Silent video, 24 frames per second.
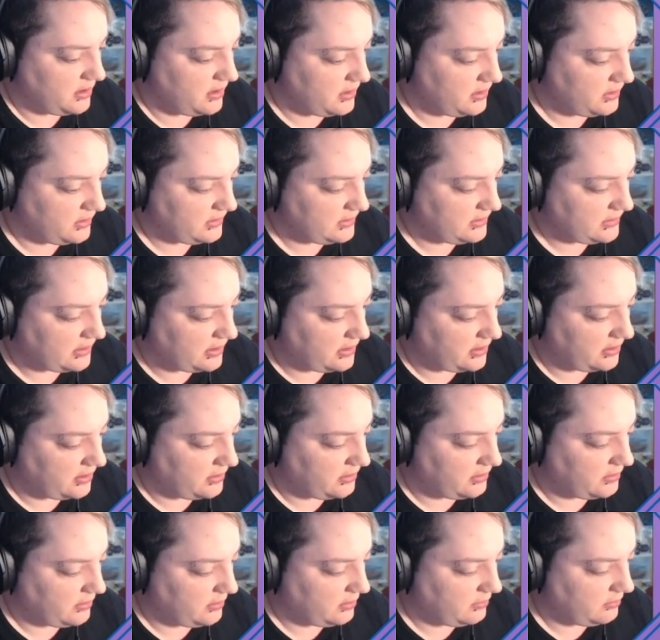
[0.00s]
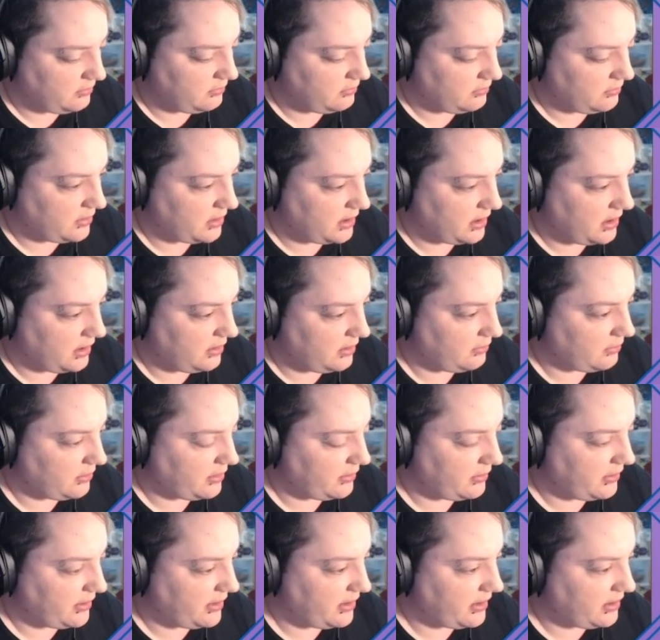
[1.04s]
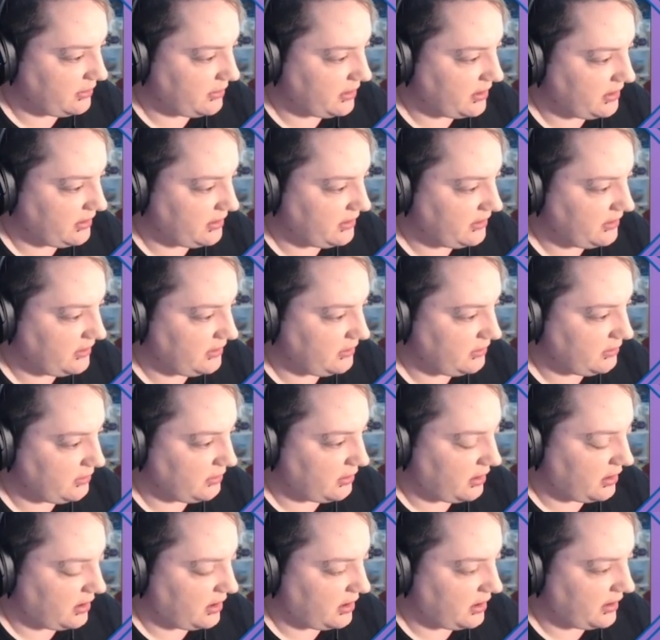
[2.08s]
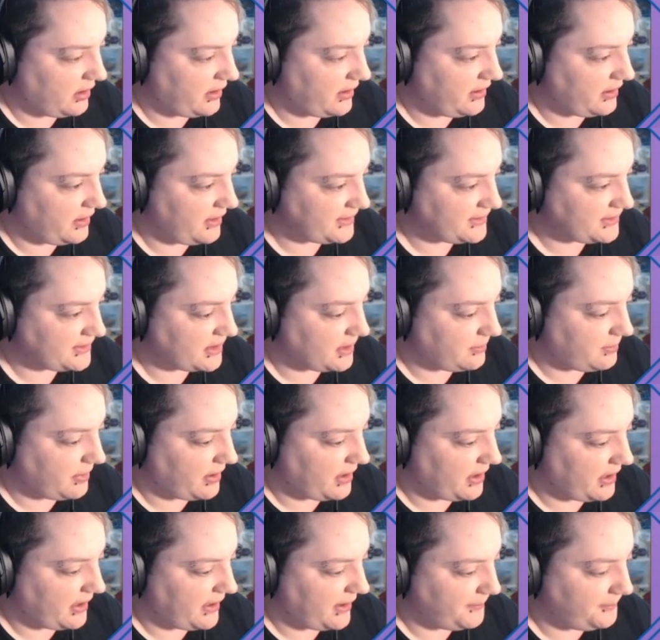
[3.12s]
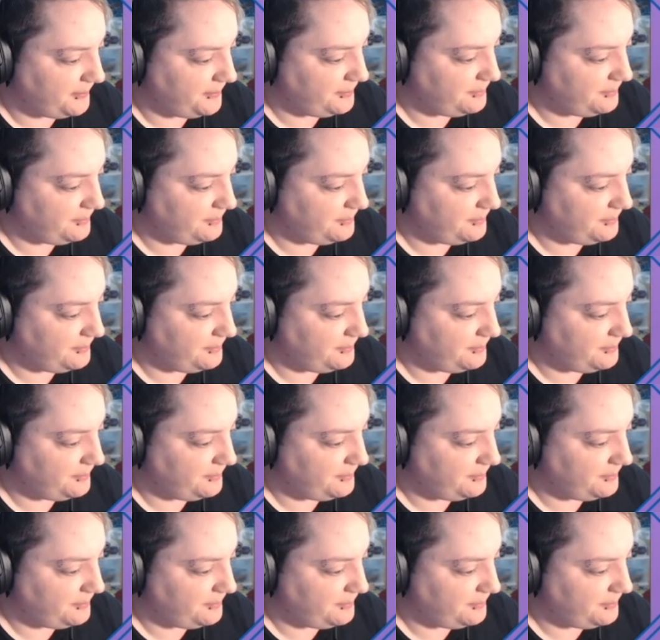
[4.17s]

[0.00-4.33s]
So we're going to go into our index.py.